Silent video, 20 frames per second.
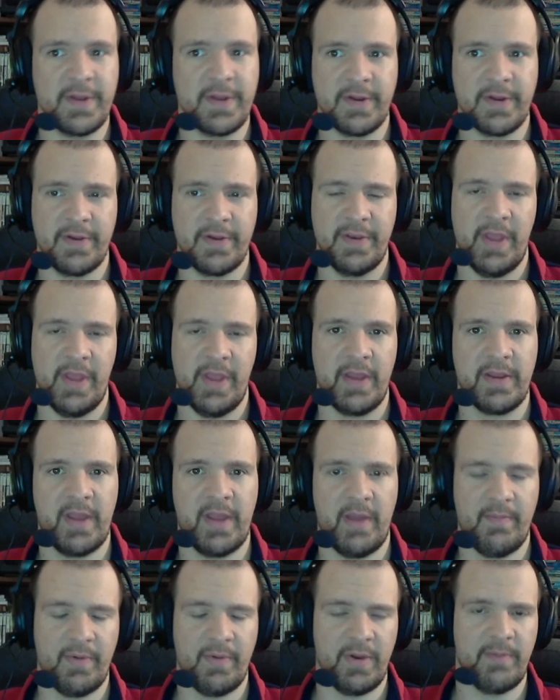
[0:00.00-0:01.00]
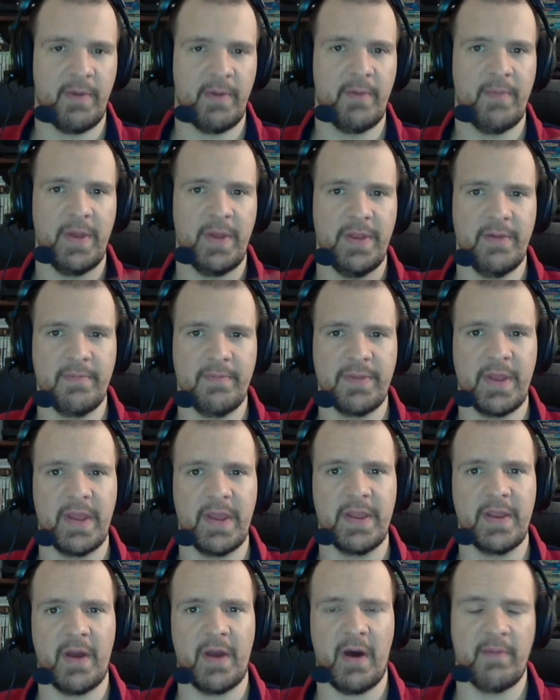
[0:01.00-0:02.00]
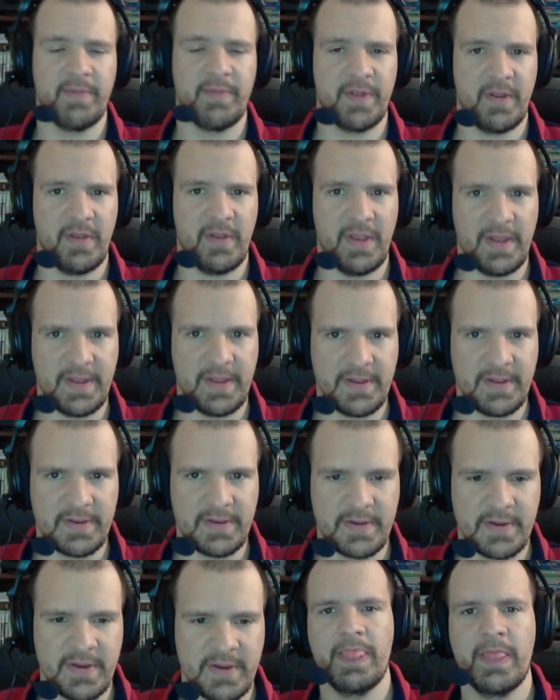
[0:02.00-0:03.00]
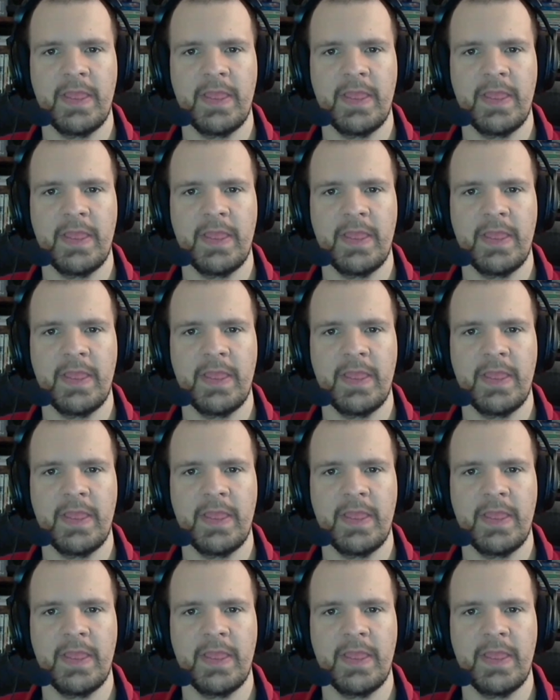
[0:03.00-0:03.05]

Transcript: since Kinect had pretty much made them thing obsolete.